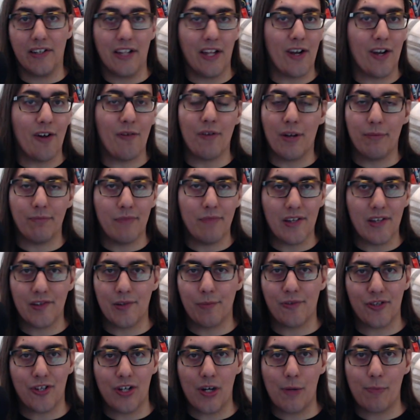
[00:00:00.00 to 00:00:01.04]
don't want to mess up
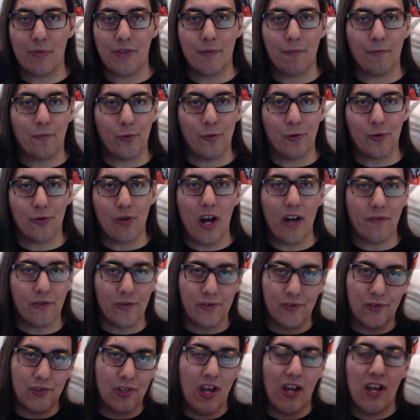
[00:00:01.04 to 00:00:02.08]
the championship 4
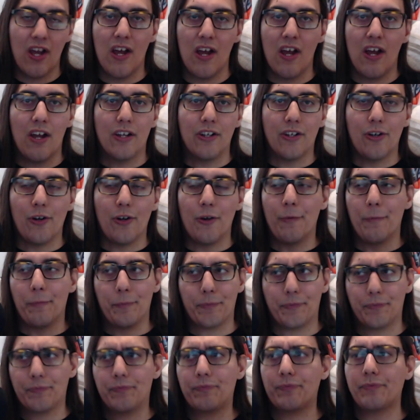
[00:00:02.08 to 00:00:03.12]
drivers, We
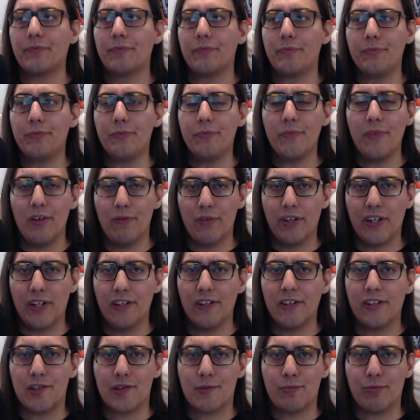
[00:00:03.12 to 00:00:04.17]
can
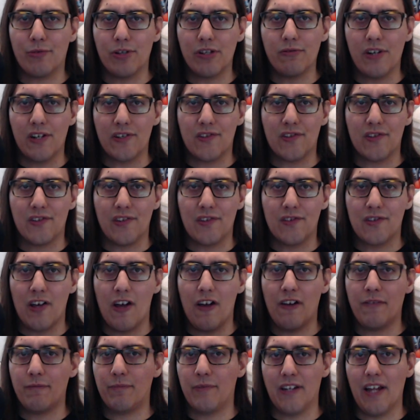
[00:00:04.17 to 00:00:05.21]
look at spring races and
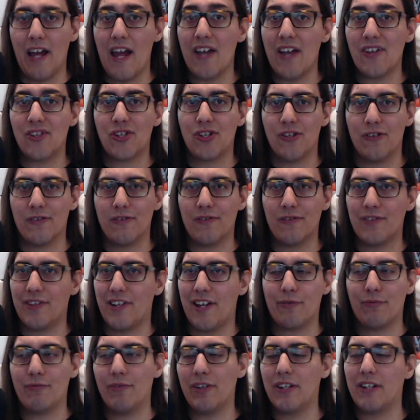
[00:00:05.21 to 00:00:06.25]
stuff, but last year,
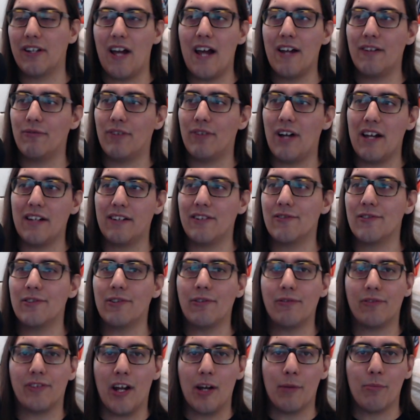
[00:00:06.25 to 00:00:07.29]
there's
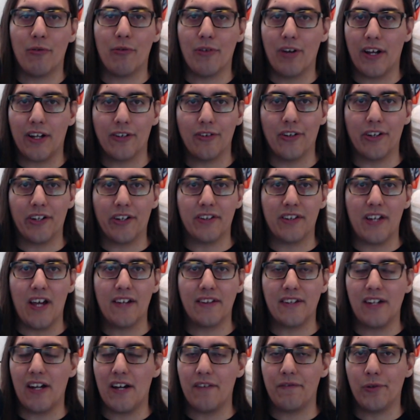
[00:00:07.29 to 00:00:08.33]
no data point I could look at
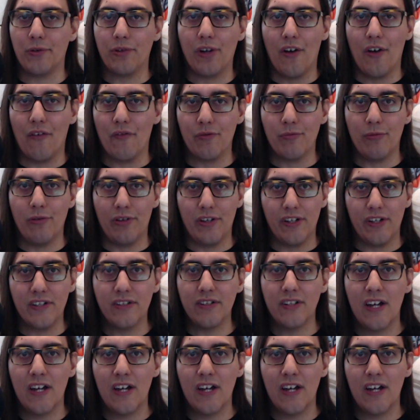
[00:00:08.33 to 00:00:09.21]
that I feel comfortable in.